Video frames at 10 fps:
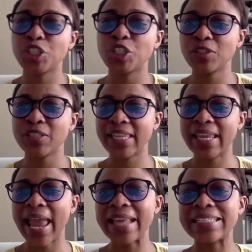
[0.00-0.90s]

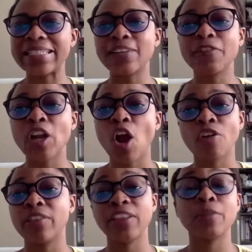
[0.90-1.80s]
producing, and
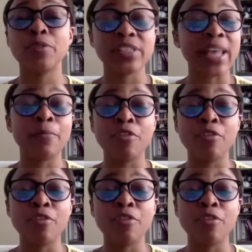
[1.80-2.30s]
delivering oral therapeutics.